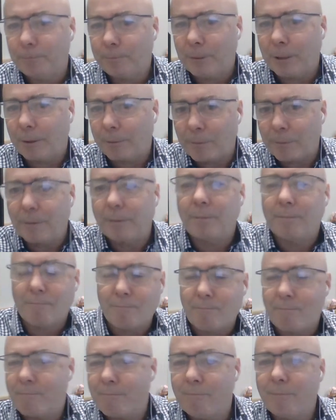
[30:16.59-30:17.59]

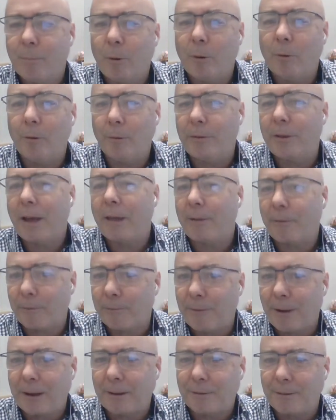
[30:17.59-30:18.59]
the
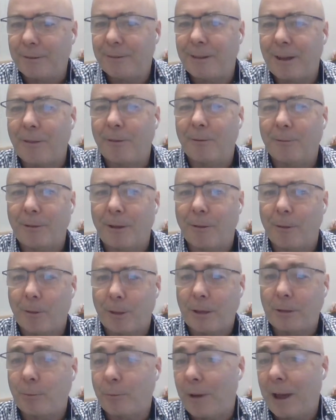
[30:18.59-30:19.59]
other
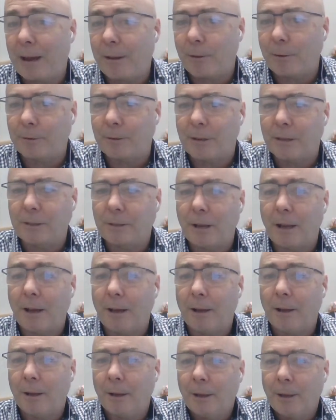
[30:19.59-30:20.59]
things we've added onto this
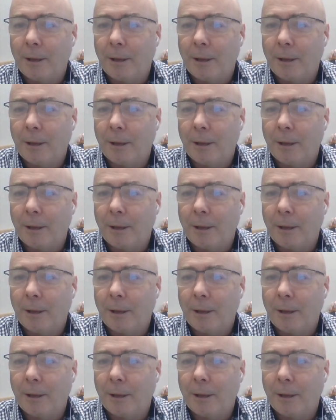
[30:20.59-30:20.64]
car.